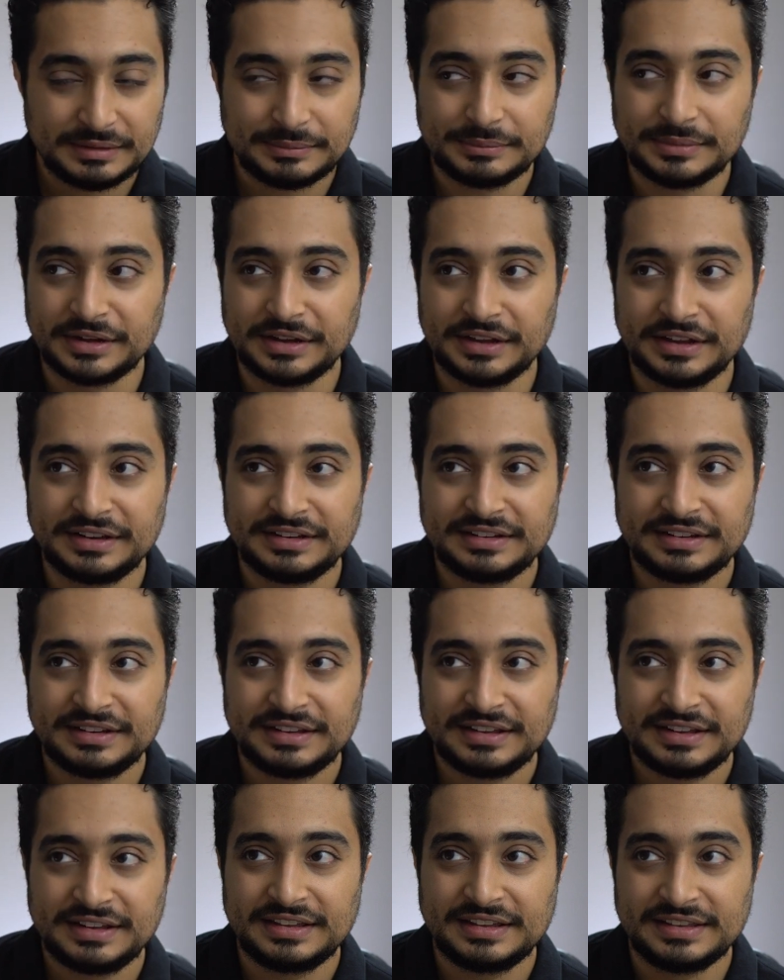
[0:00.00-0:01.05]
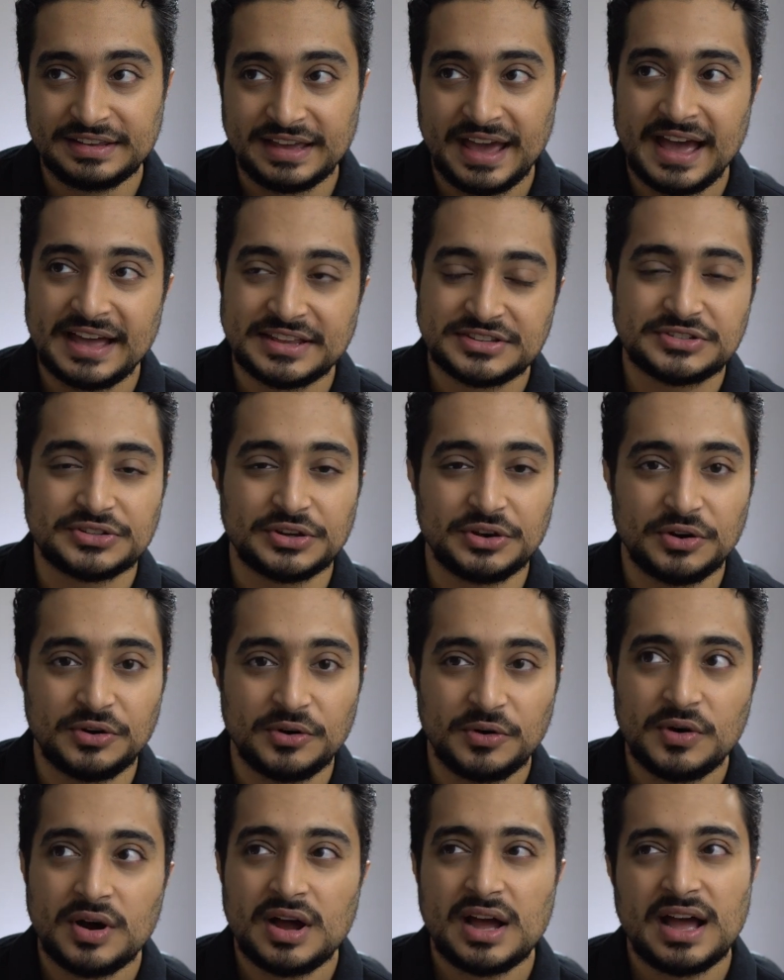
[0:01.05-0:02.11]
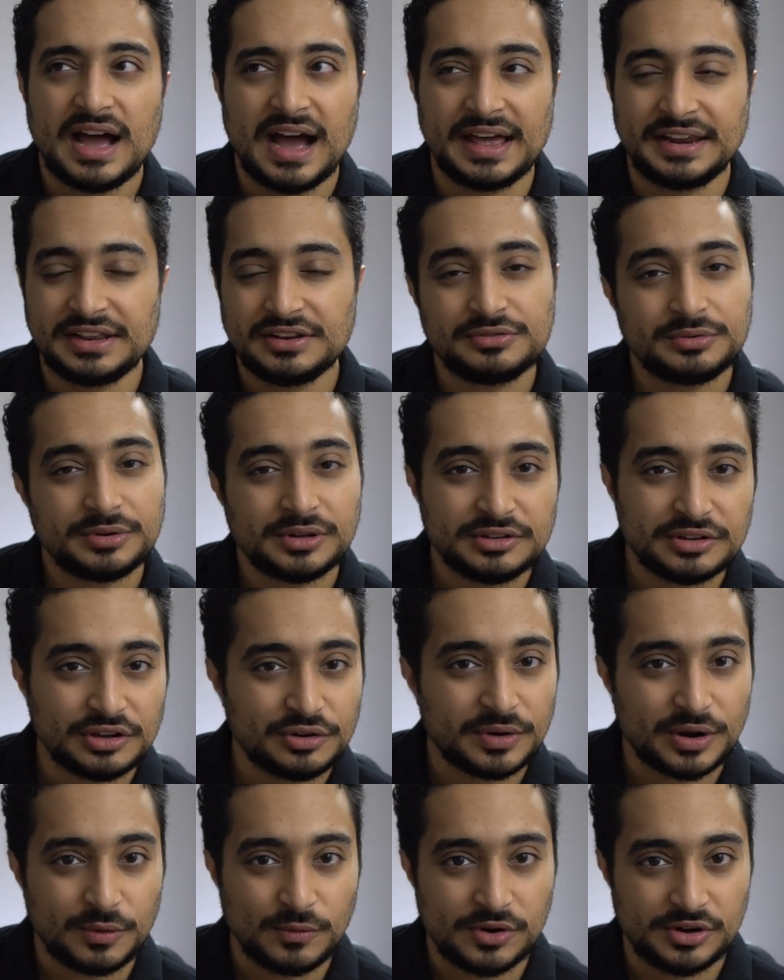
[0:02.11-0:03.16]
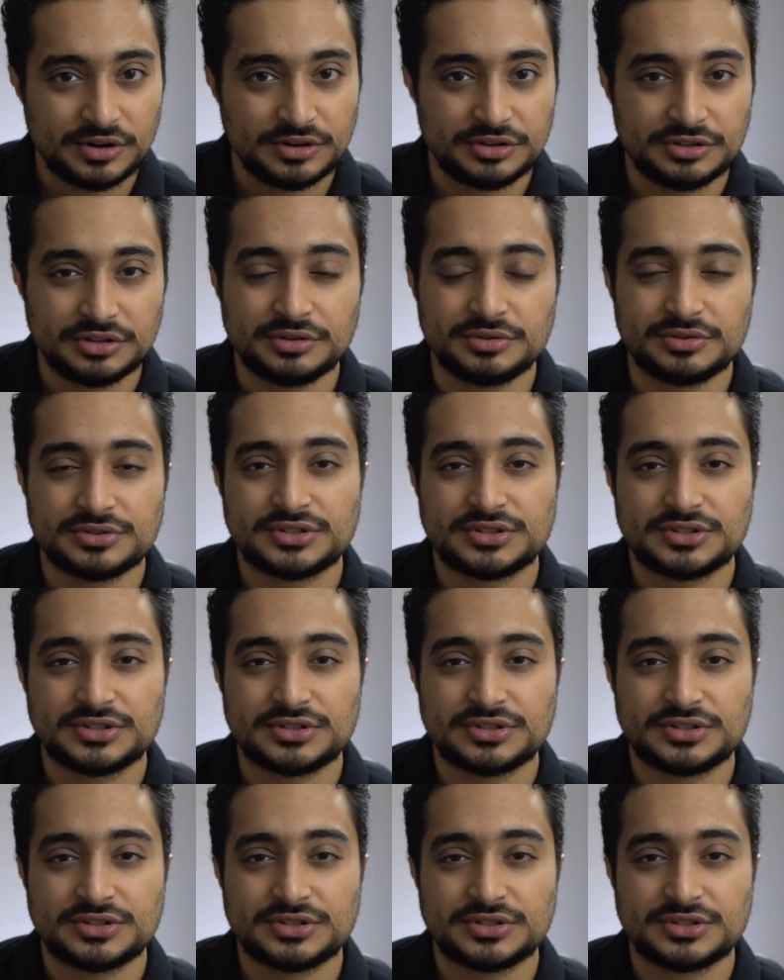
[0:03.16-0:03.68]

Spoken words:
But yeah, so I didn't really know what I wanted to do.